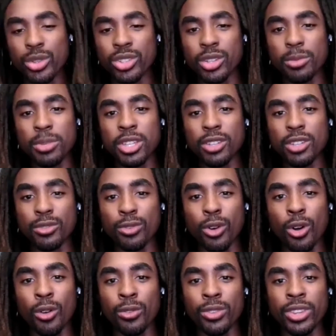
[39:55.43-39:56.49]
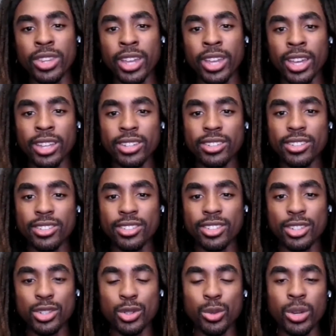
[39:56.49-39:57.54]
don't want those to be involved in that
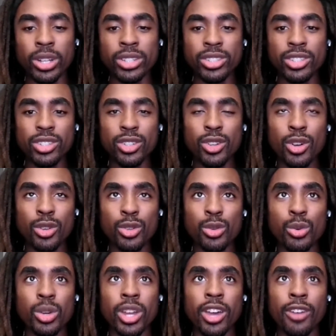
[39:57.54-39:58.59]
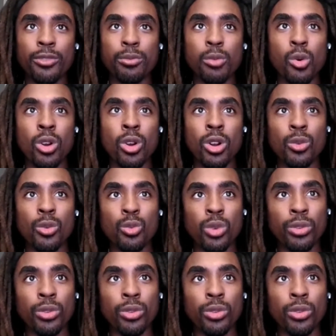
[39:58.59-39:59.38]
situation. You want to have more